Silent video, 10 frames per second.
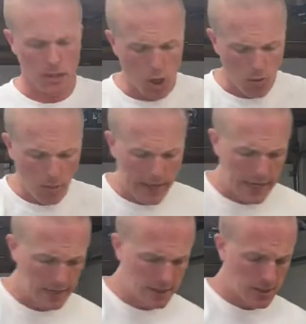Global
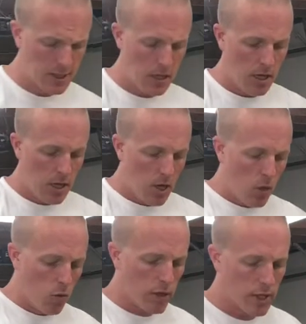Pads.
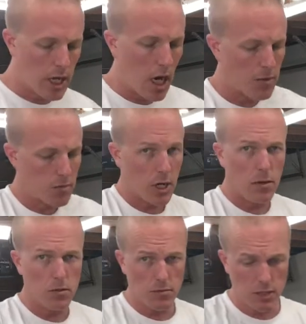One of the common
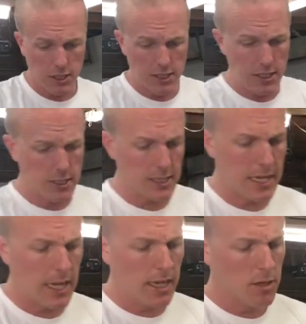problems you see
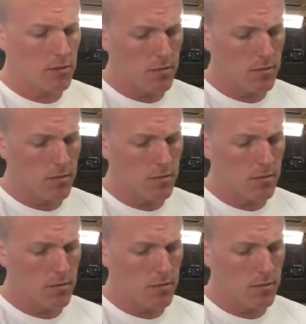today